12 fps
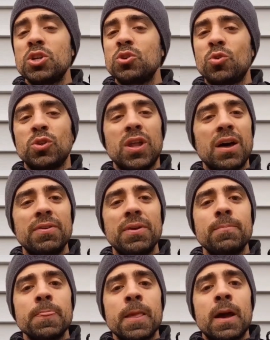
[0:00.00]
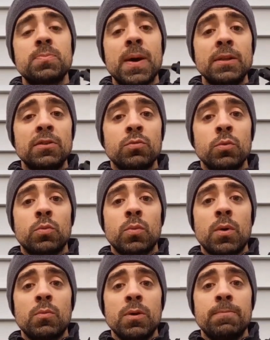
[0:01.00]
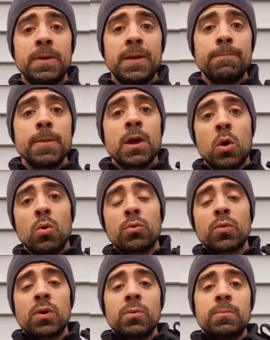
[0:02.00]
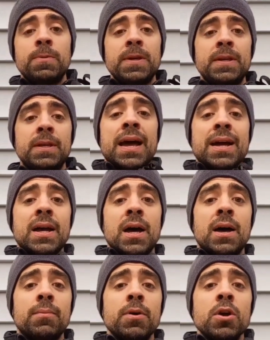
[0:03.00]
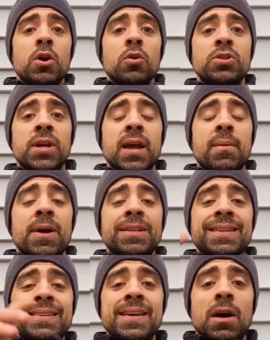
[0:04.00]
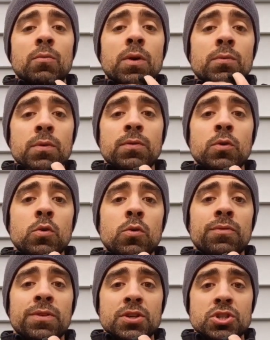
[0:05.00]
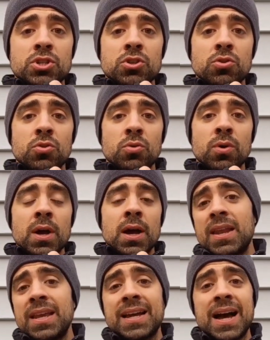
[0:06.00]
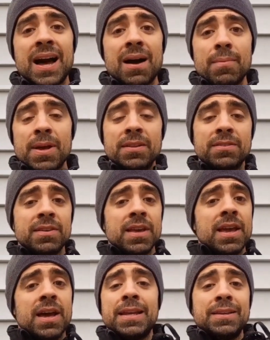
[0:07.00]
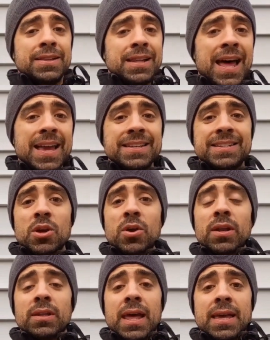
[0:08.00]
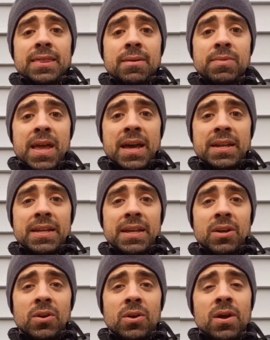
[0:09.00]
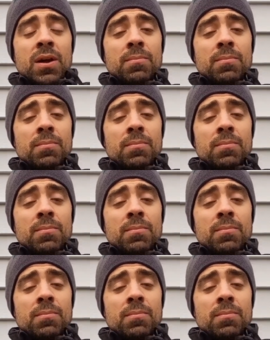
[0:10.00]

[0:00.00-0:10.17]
You'll love it. This is Pat Lister with Run Repeat. Go on run repeat dot com. Go check out my detailed written review of this shoe. Any comments, any likes, go ahead and like them down here.